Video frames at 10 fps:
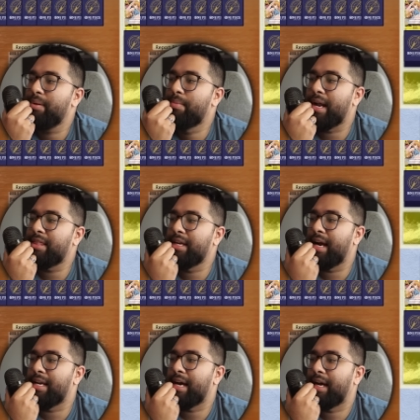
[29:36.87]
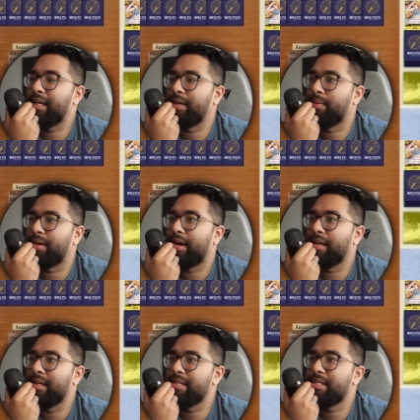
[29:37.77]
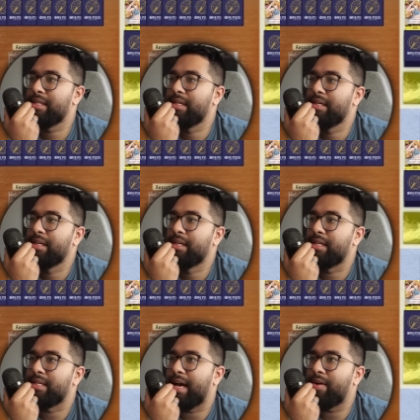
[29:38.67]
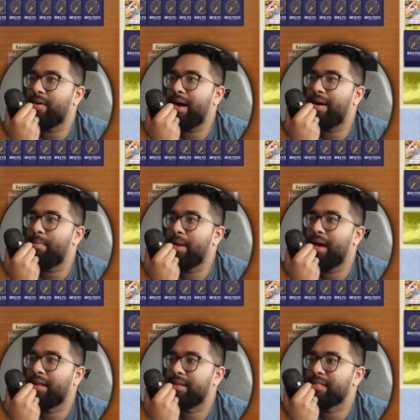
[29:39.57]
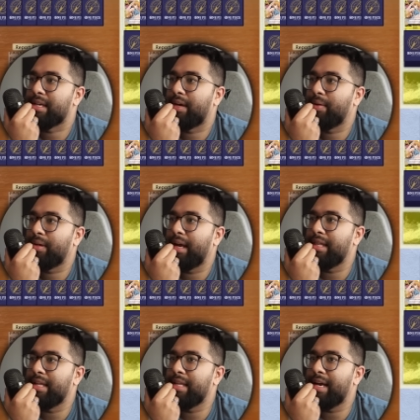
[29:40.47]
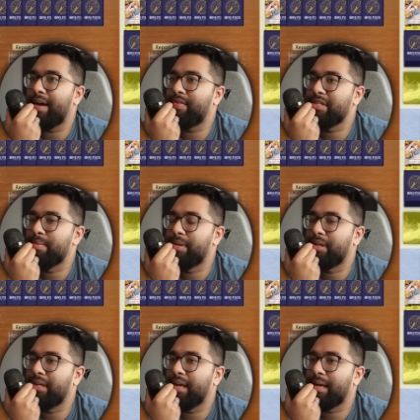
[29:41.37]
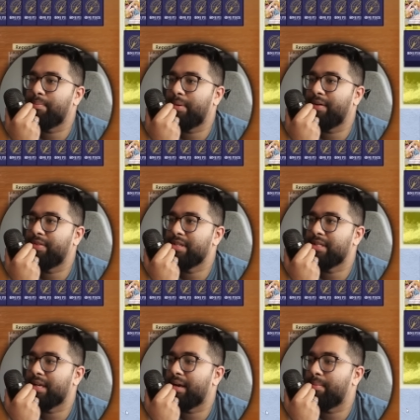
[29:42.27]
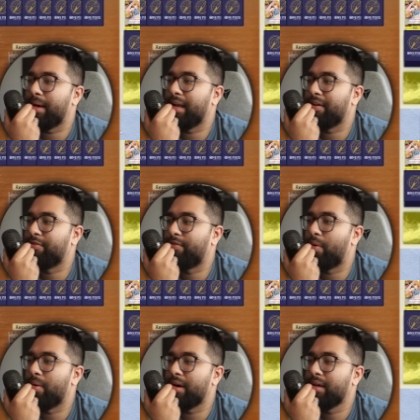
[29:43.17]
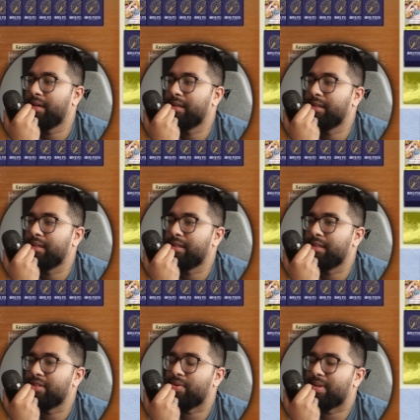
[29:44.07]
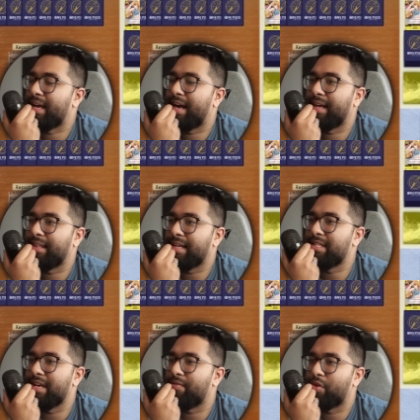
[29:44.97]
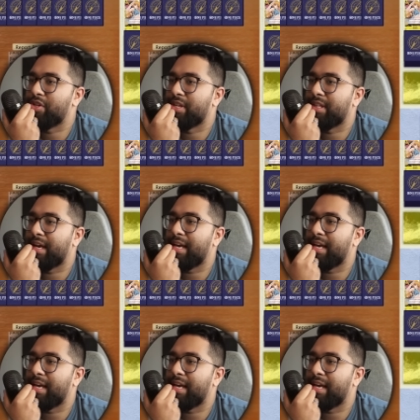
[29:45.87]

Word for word: But I think I die here regardless because I don't know how I block this out. And then they have this ability to like buff this thing up by like four. So yeah, that's the unfortunate thing.